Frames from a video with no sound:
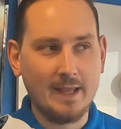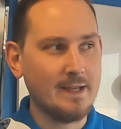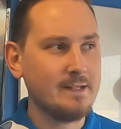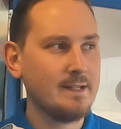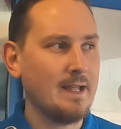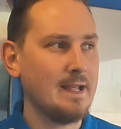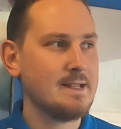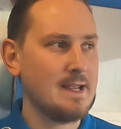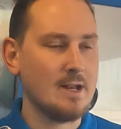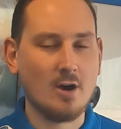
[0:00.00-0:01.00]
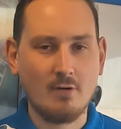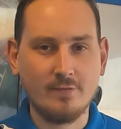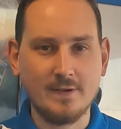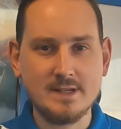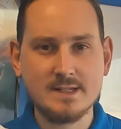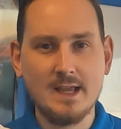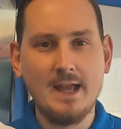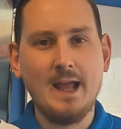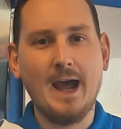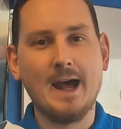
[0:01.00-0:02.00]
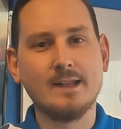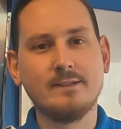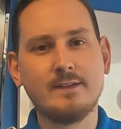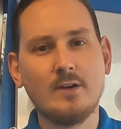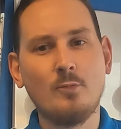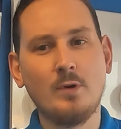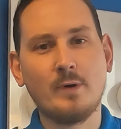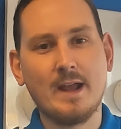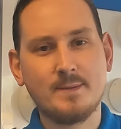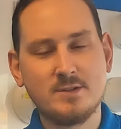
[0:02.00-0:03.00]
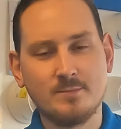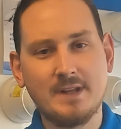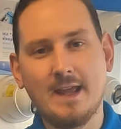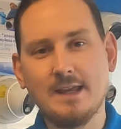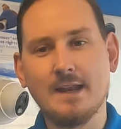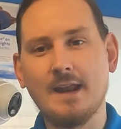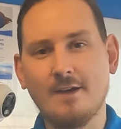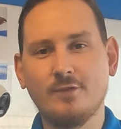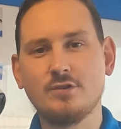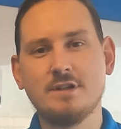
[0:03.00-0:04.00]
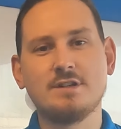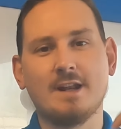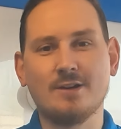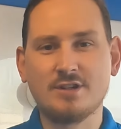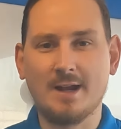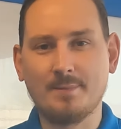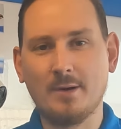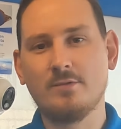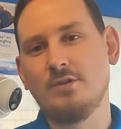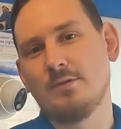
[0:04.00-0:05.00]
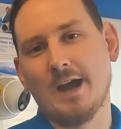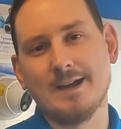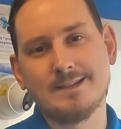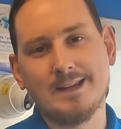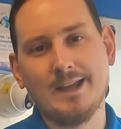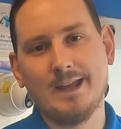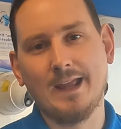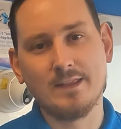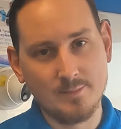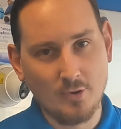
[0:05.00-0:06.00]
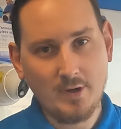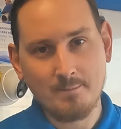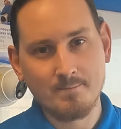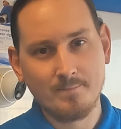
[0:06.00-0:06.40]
here in our office, and we'll get some day and night footage, and I'll check back with you guys in the morning.